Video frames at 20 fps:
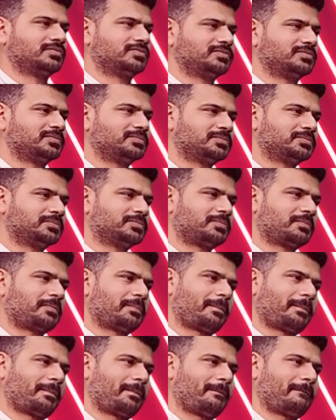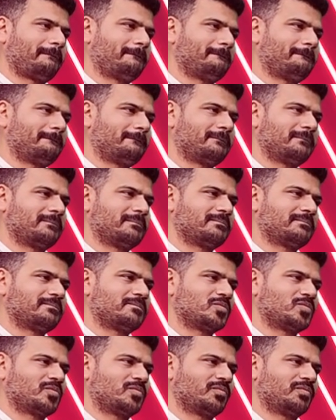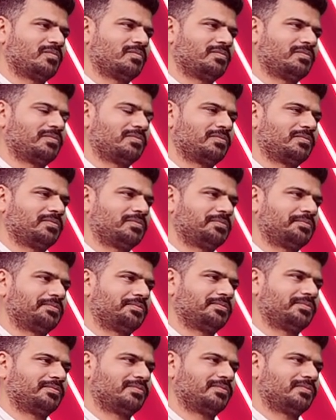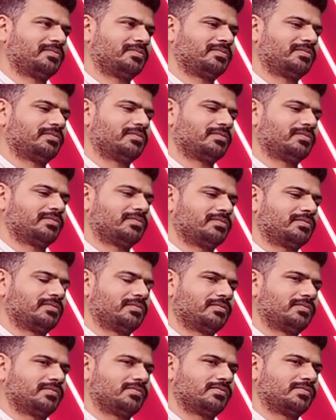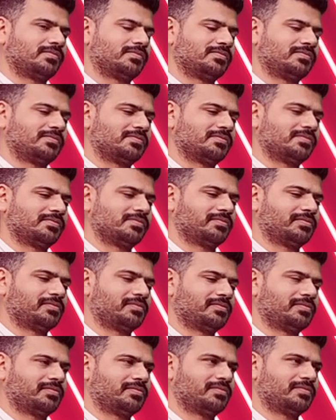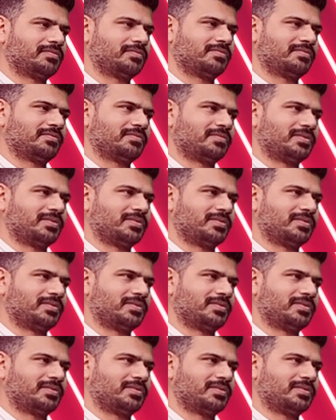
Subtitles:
This person isn't speaking.